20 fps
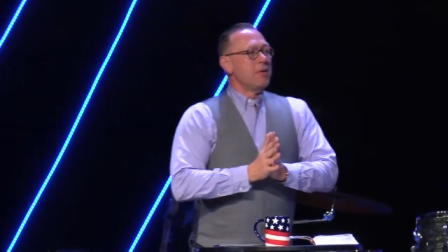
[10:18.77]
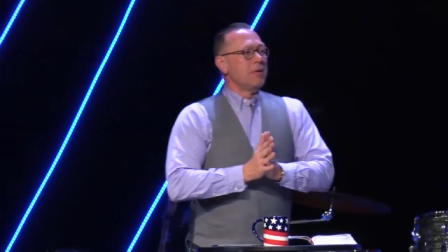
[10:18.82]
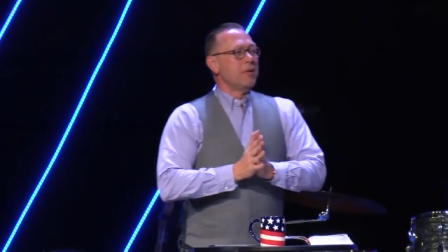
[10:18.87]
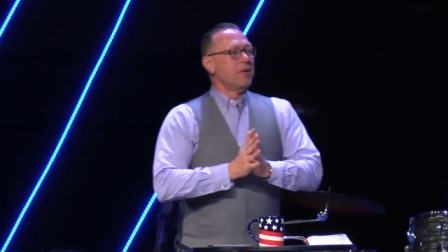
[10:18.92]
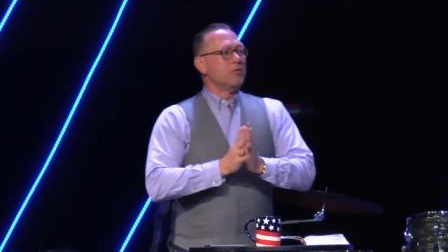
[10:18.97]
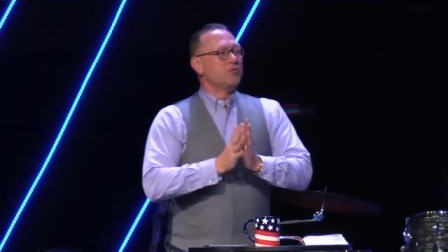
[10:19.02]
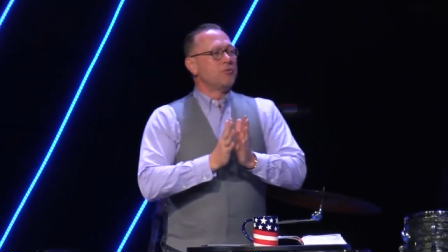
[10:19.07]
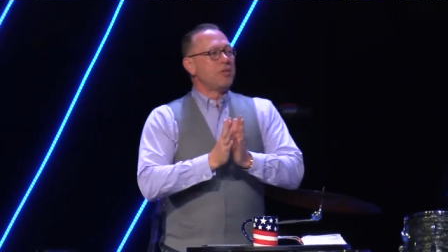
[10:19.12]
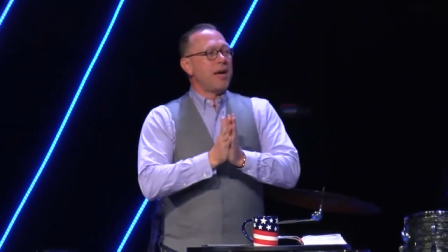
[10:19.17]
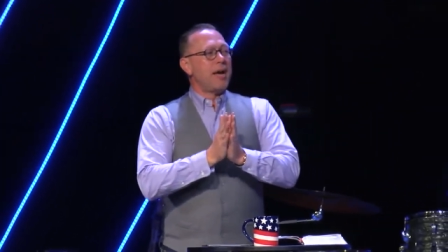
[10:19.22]

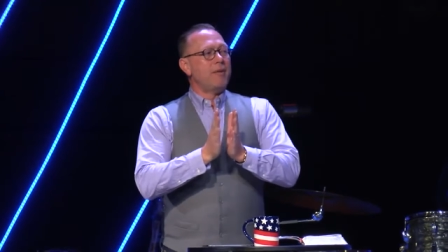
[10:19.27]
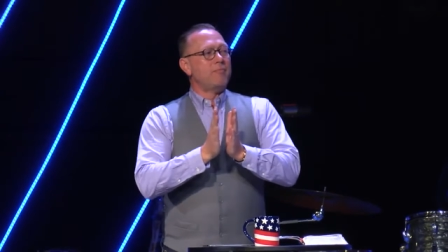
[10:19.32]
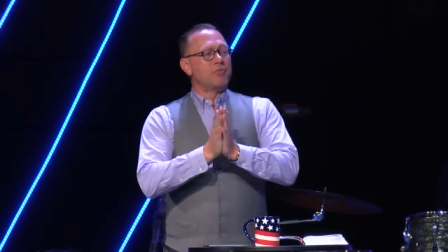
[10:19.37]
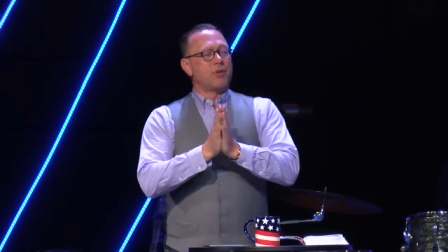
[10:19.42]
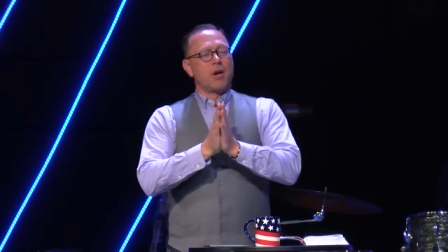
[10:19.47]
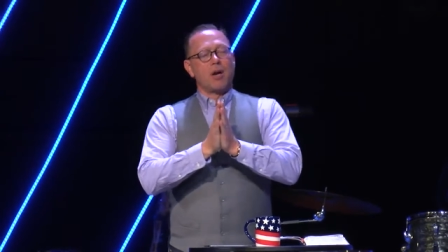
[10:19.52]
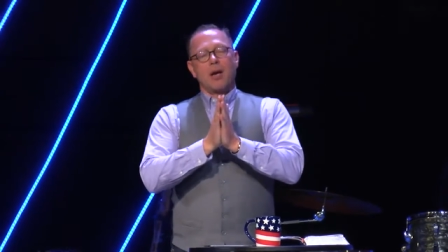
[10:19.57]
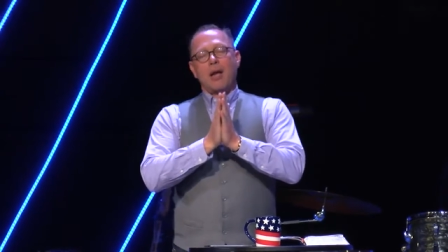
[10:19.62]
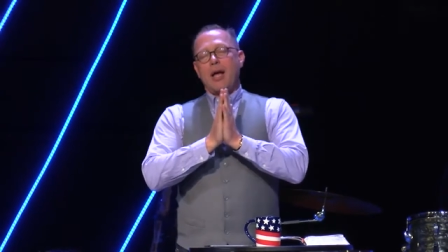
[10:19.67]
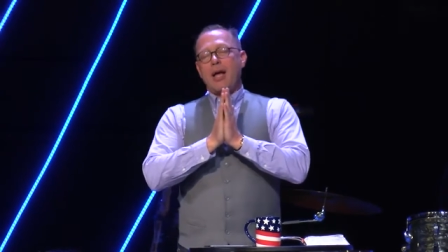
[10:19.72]
there's times in
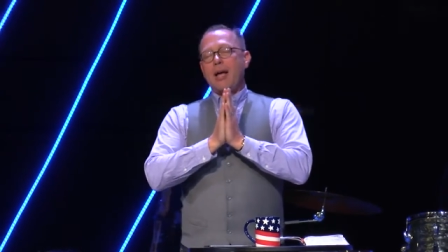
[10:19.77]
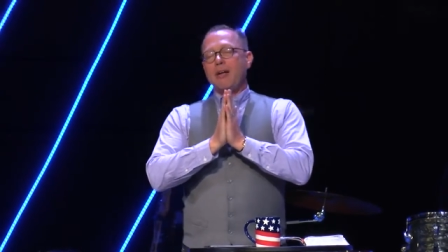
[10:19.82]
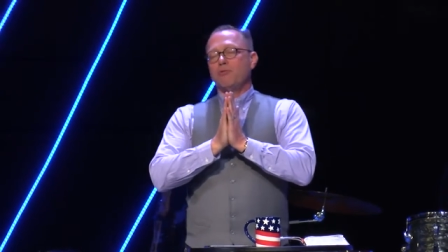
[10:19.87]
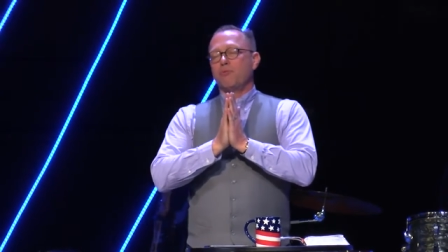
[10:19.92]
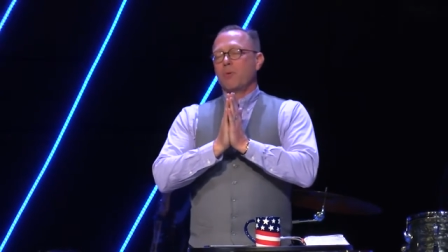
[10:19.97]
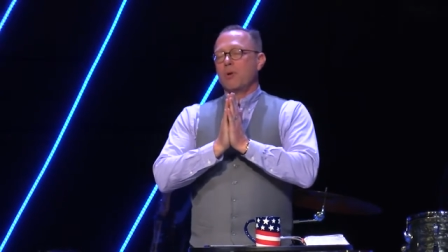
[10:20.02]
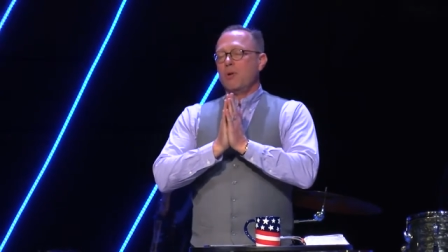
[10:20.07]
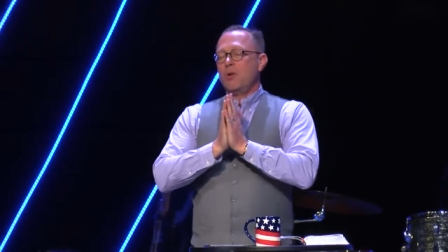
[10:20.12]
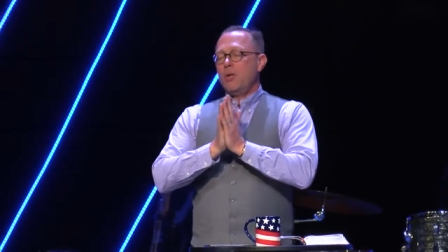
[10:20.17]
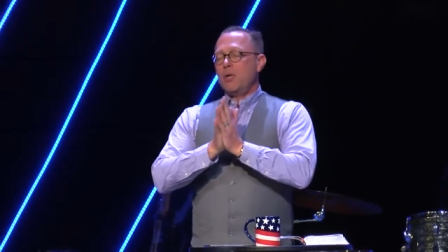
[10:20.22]
our lives
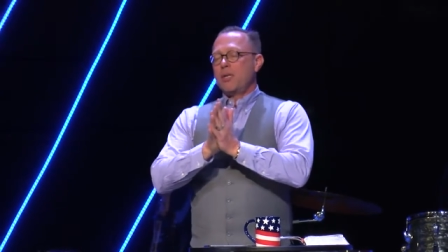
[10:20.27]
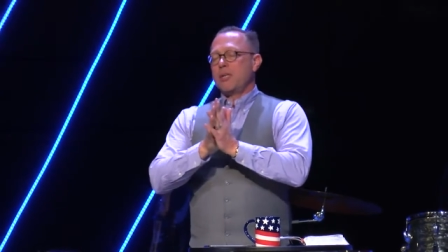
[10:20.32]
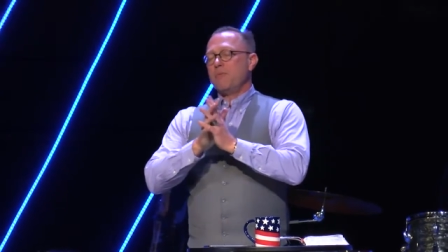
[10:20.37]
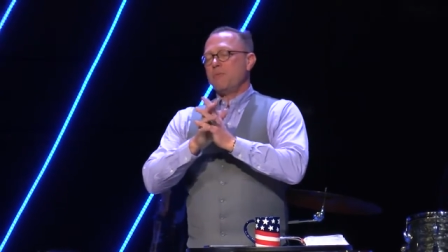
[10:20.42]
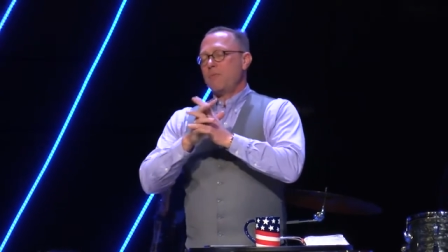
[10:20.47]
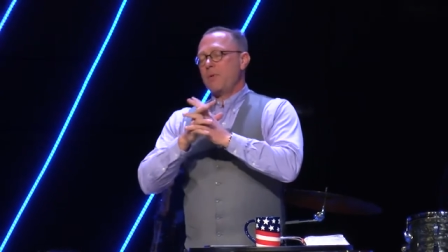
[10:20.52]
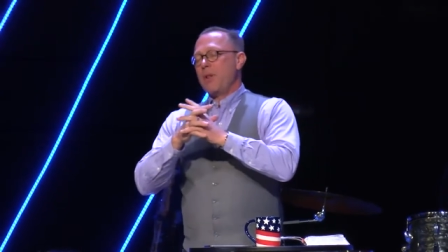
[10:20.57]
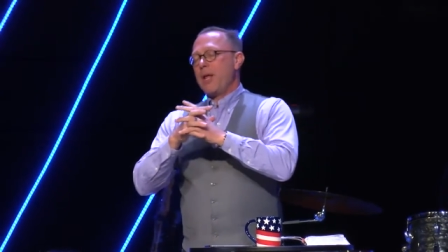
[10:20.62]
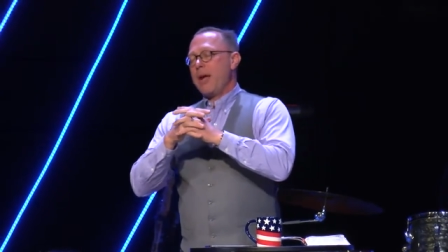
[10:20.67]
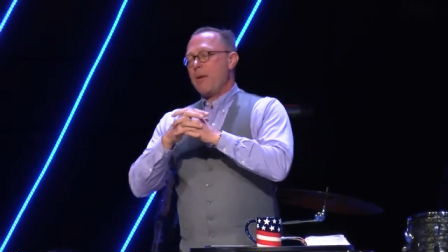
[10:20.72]
we're looking
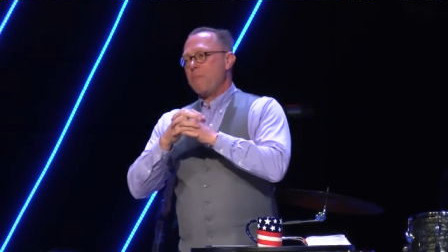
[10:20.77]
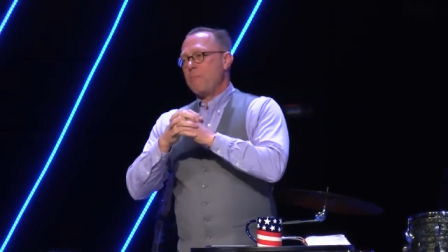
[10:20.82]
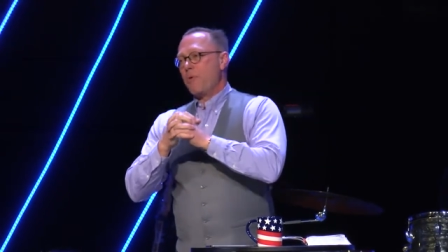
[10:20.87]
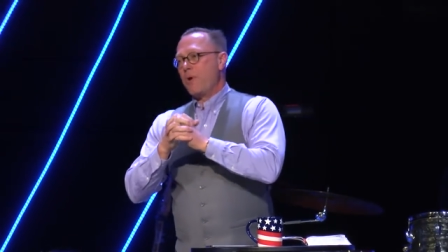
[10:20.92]
for that